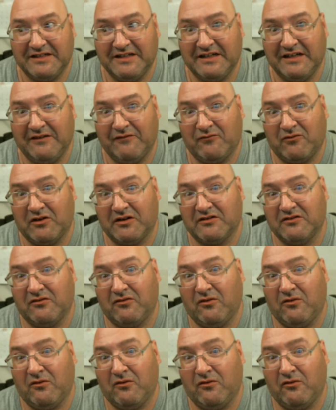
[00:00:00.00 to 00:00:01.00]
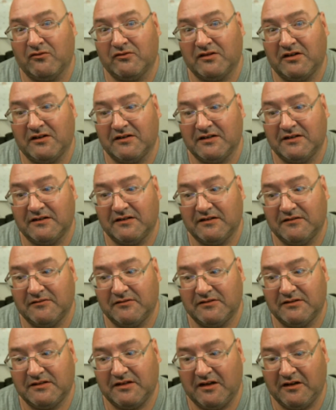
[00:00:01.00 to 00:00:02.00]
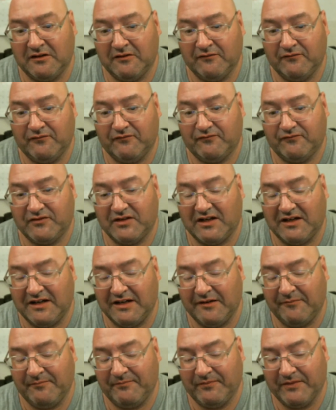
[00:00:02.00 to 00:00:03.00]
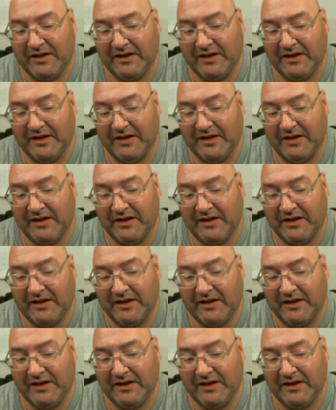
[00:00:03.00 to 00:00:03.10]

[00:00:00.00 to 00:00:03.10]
and I've worked a whole ton ton of time.